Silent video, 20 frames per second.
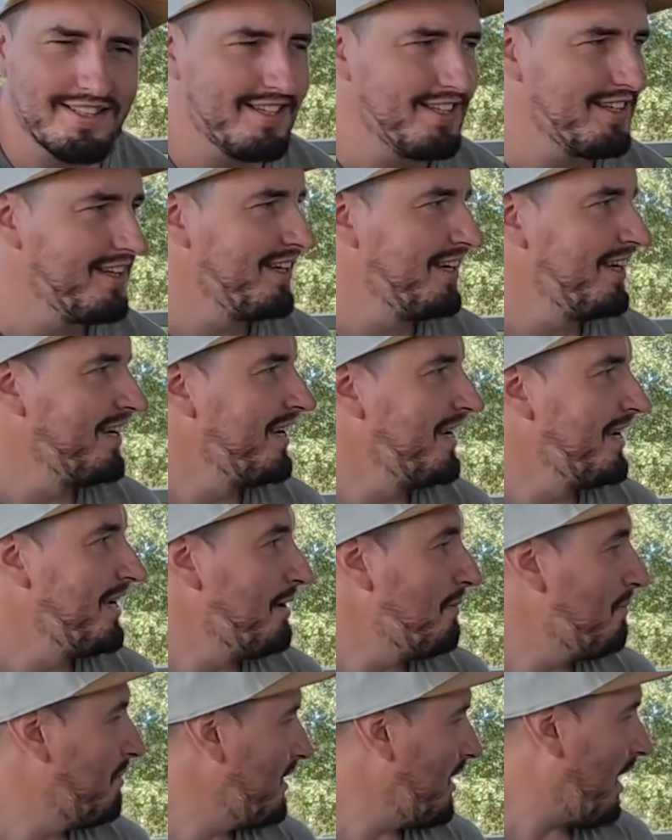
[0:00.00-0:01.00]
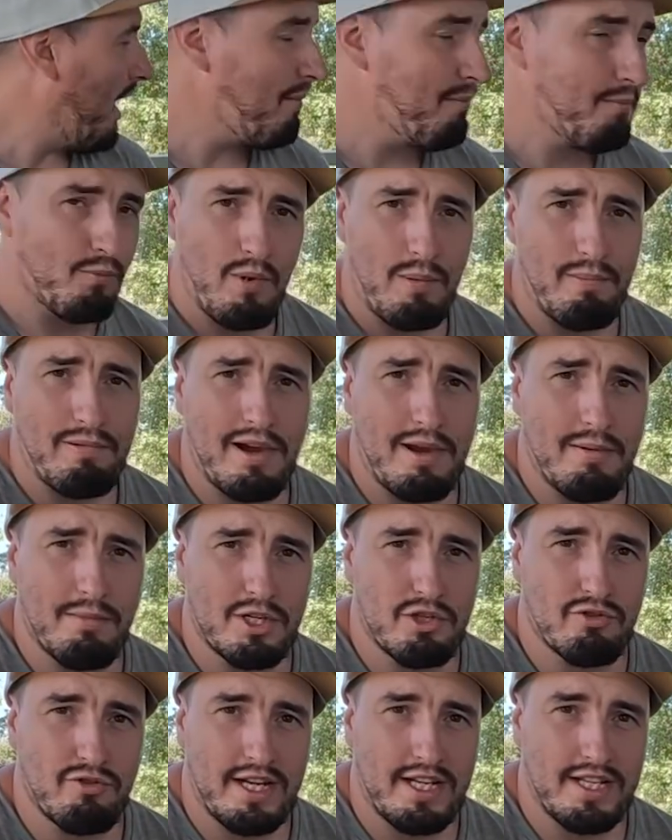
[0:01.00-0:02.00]
Yeah but I, we're pretty
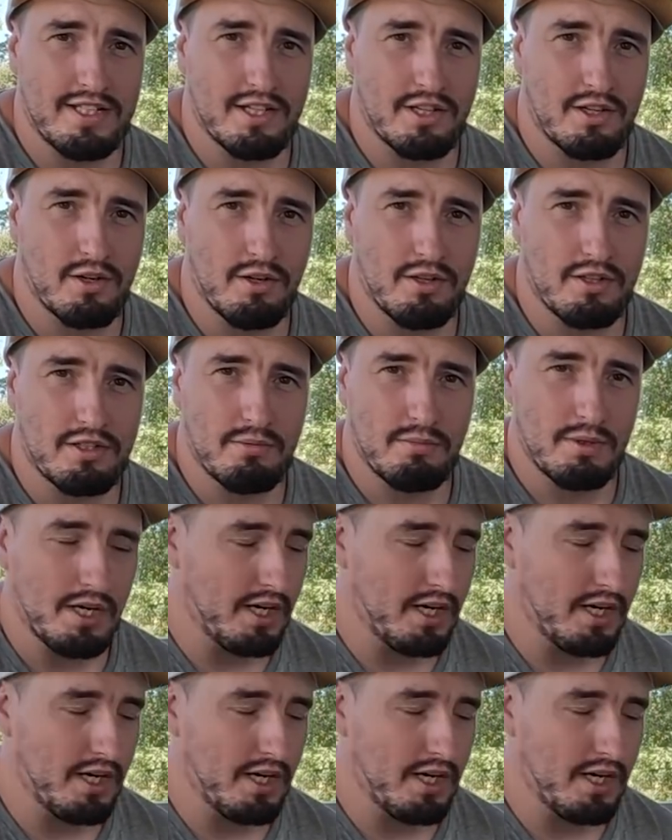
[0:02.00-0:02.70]
much ready to cook to be